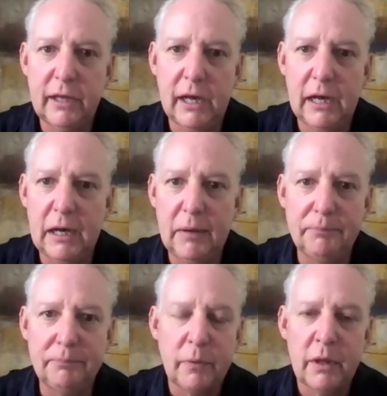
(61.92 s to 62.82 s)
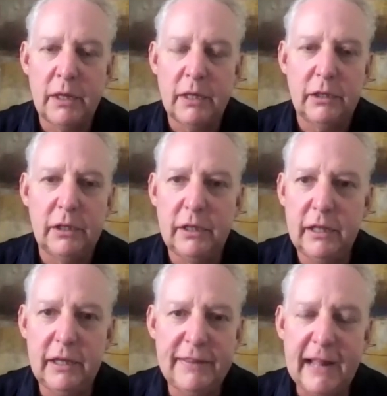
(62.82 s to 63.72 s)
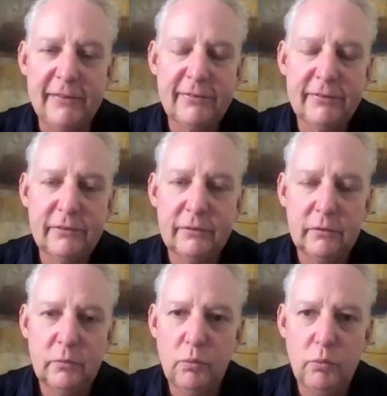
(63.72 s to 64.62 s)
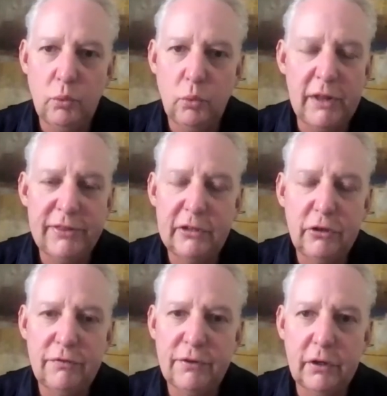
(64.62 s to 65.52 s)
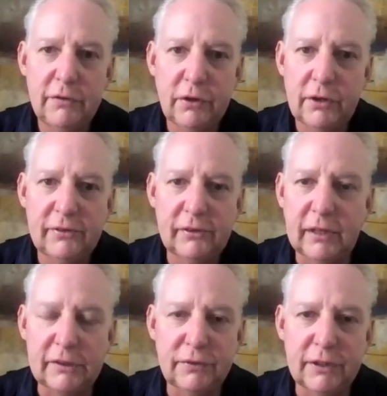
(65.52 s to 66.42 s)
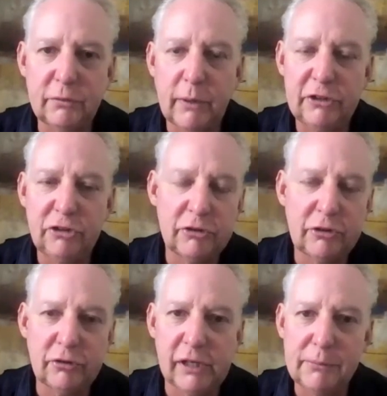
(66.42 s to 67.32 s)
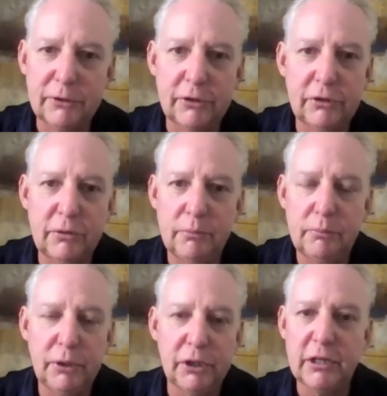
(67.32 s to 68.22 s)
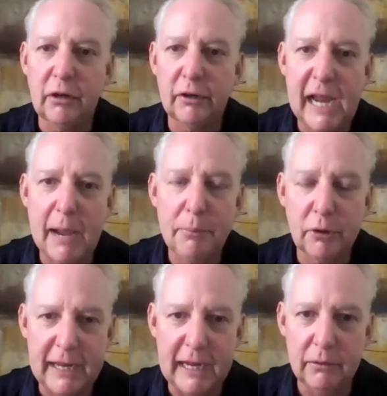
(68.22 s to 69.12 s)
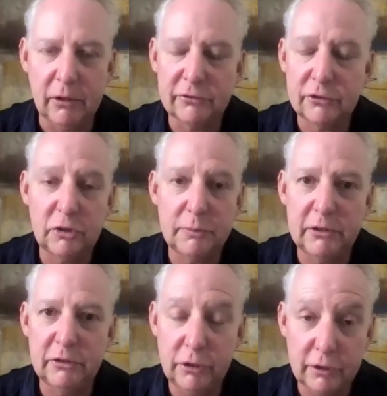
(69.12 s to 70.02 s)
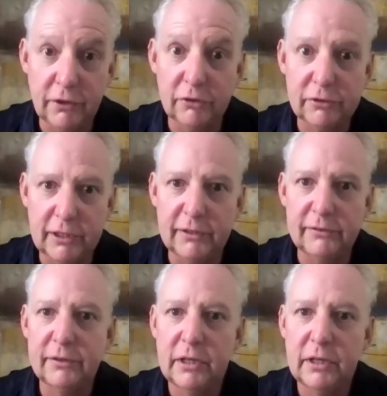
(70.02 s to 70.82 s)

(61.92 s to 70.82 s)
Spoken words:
And that's what they do very, very successfully. It's why churches are able to do billion-dollar capital camp, or excuse me, universities,